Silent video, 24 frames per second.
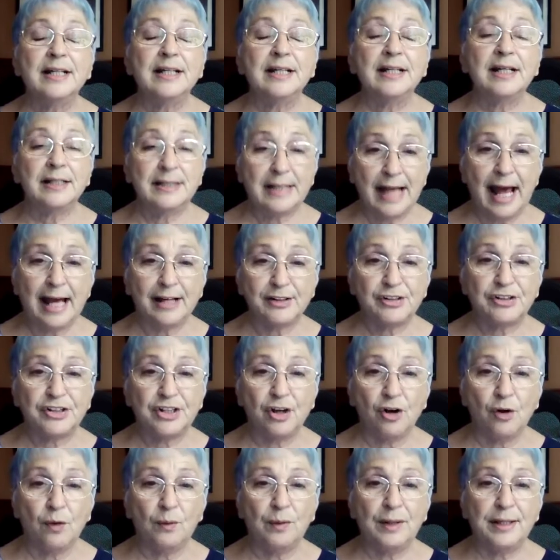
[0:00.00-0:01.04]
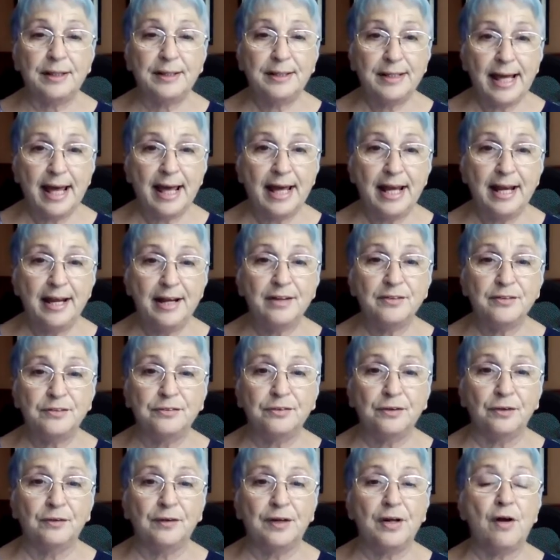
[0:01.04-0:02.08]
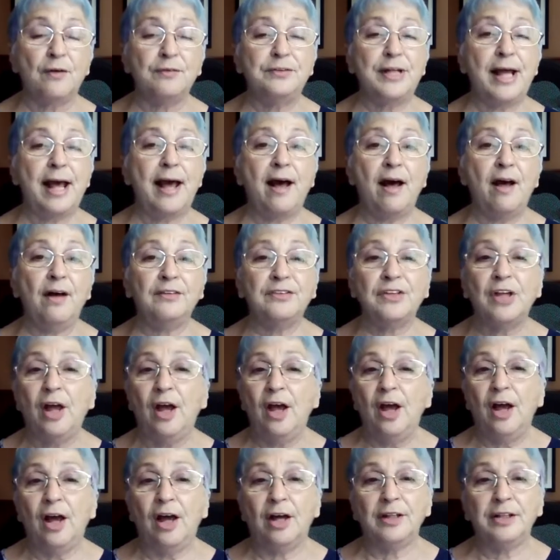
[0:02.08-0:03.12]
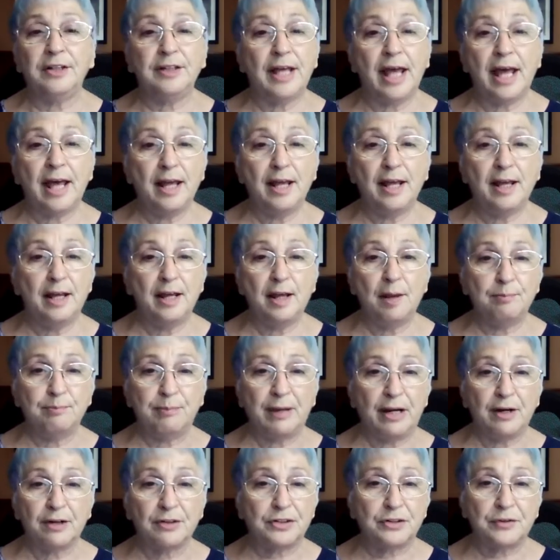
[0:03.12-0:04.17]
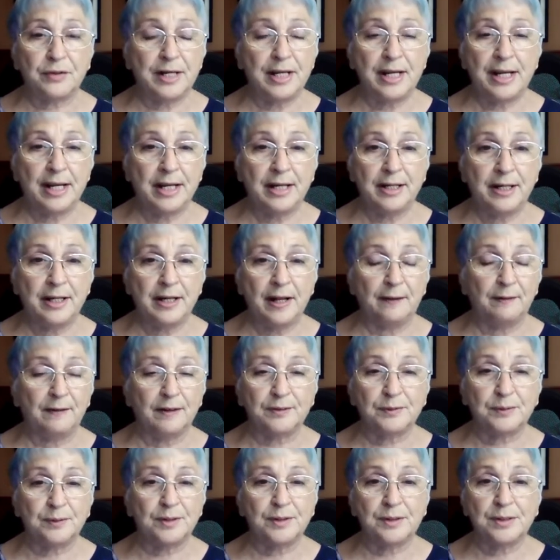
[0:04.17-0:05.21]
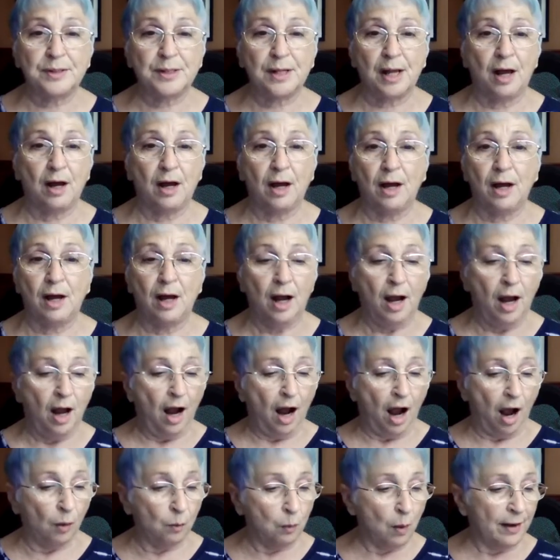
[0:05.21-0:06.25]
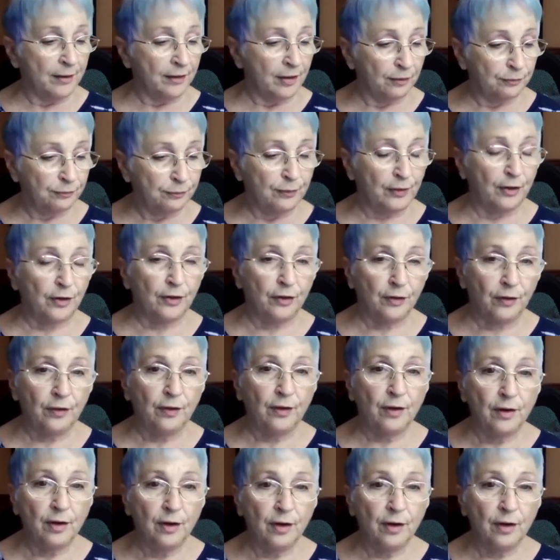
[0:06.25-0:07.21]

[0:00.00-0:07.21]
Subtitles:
attached. So yay, Drury Hotels, yay, Pear Tree Inn. This was a wonderful